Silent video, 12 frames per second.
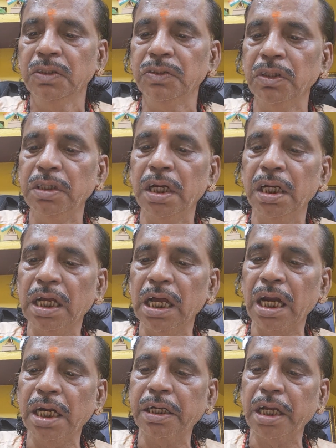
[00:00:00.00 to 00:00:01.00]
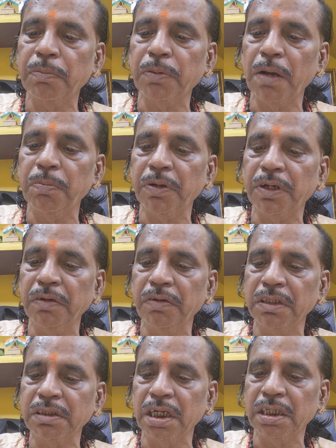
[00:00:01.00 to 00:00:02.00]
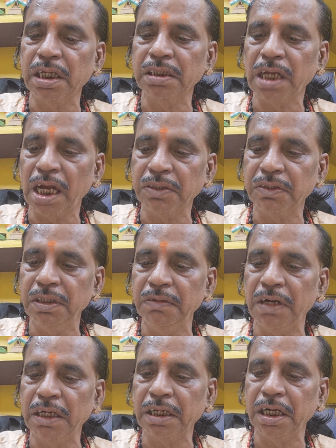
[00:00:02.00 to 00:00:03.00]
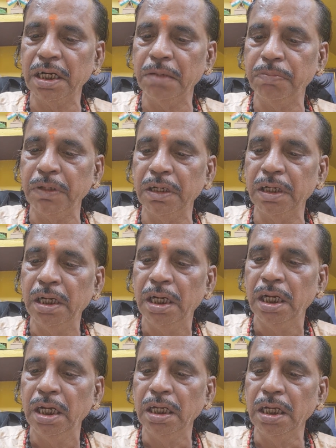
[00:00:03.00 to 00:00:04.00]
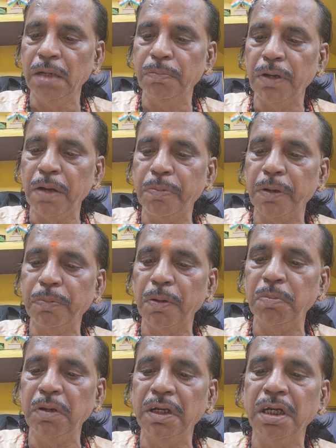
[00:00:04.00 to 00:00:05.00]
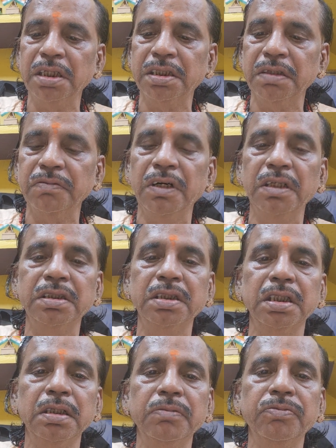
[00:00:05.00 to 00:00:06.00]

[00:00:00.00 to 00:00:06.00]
So the guarantor property was attached. Actually, what had happened, a paper publication was